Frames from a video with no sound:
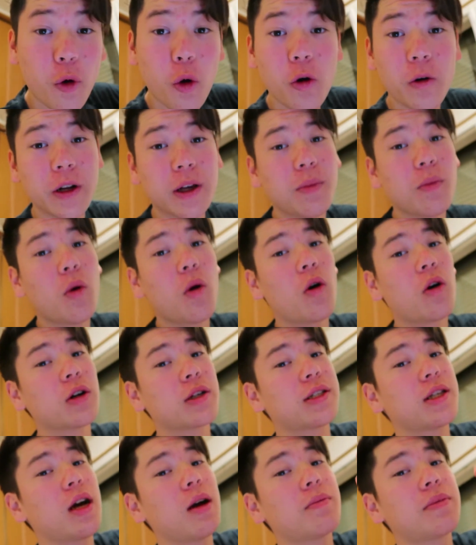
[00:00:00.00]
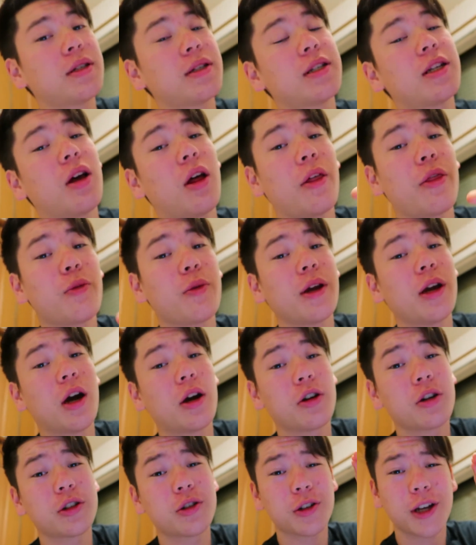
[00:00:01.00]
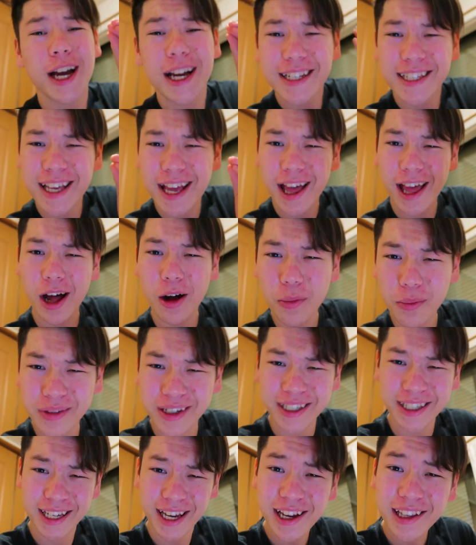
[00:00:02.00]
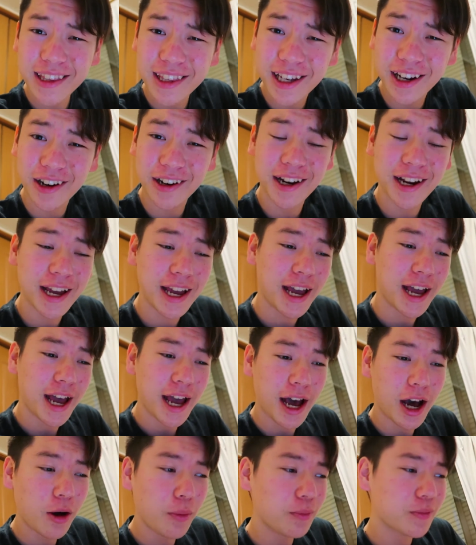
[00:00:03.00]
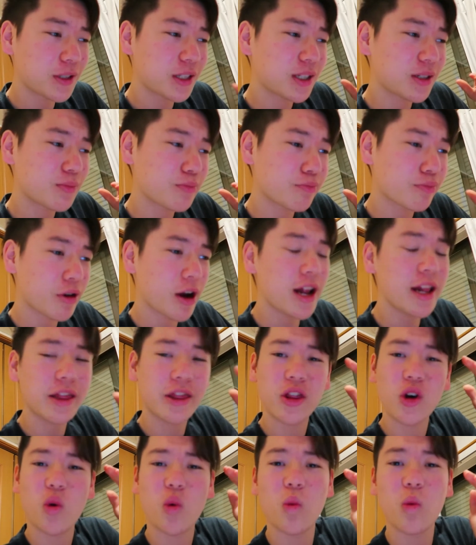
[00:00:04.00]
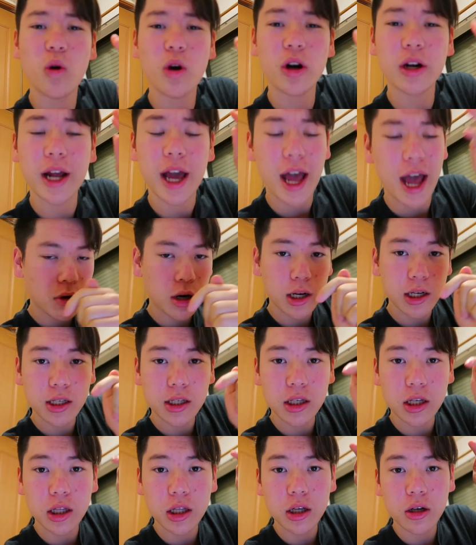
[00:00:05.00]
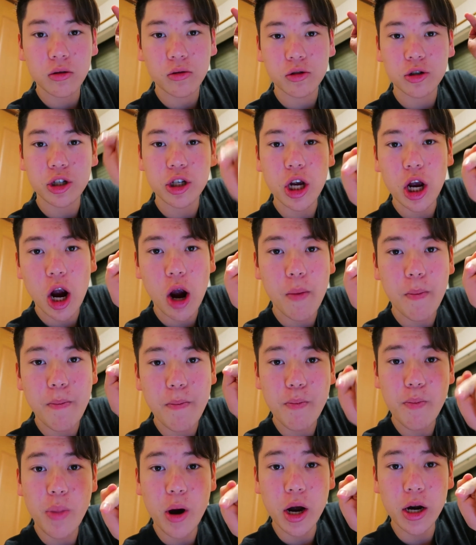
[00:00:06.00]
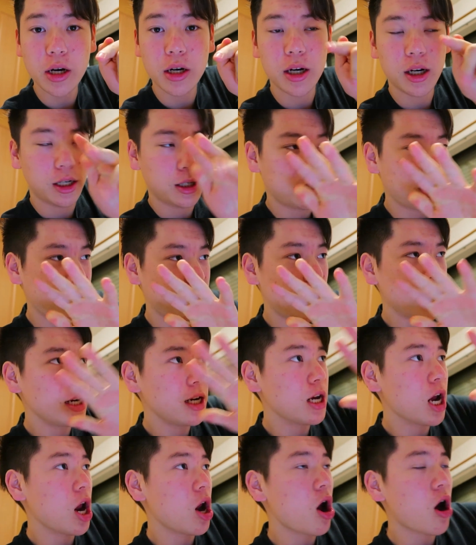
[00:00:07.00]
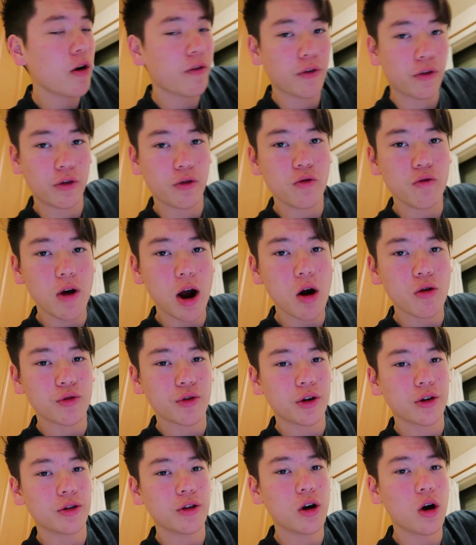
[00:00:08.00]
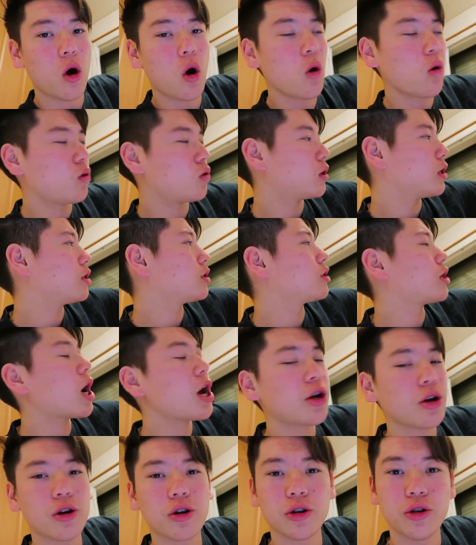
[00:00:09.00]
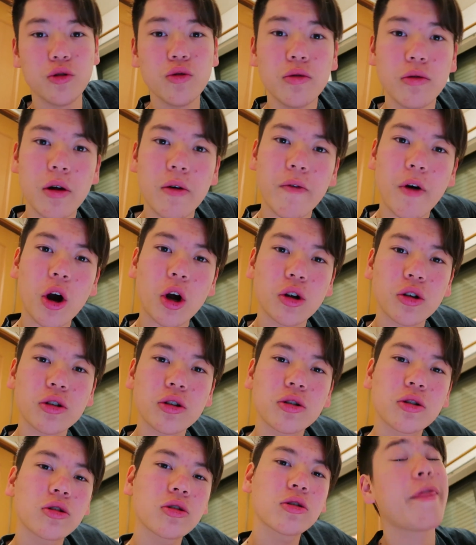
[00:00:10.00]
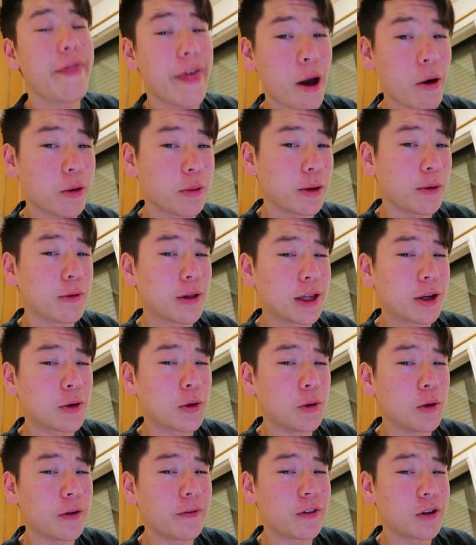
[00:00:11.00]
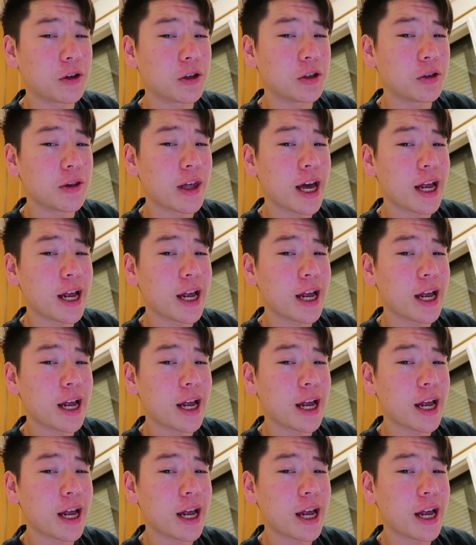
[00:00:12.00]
40 more subs until 300. So guys, help me get there. Help spread the word. Press the little share button and send it off throughout the whole entire universe. That would be really cool if you could do